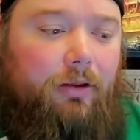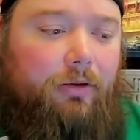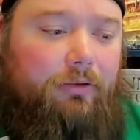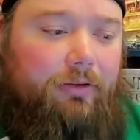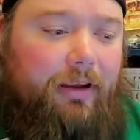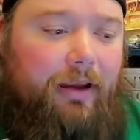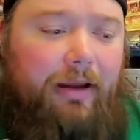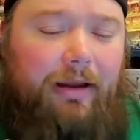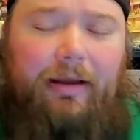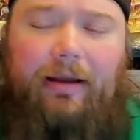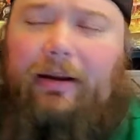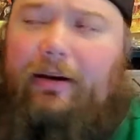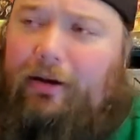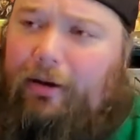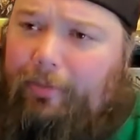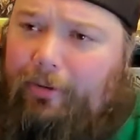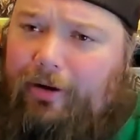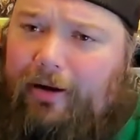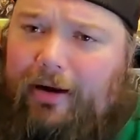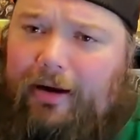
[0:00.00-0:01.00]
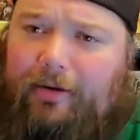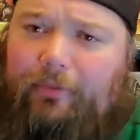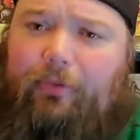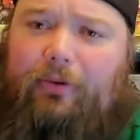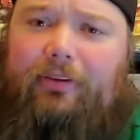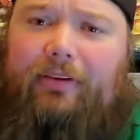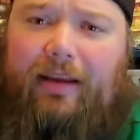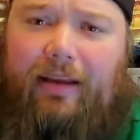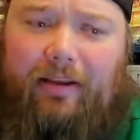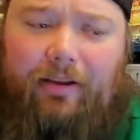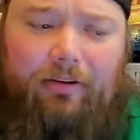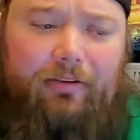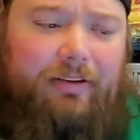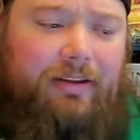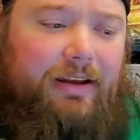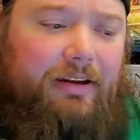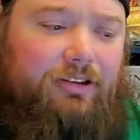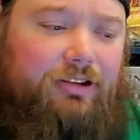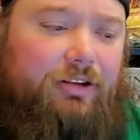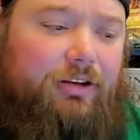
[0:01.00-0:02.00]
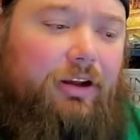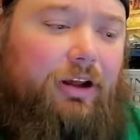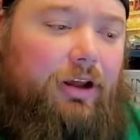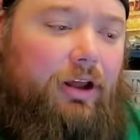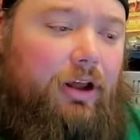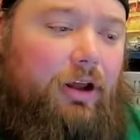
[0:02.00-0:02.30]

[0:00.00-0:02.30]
So yeah, number 9 was Hell's Kitchen.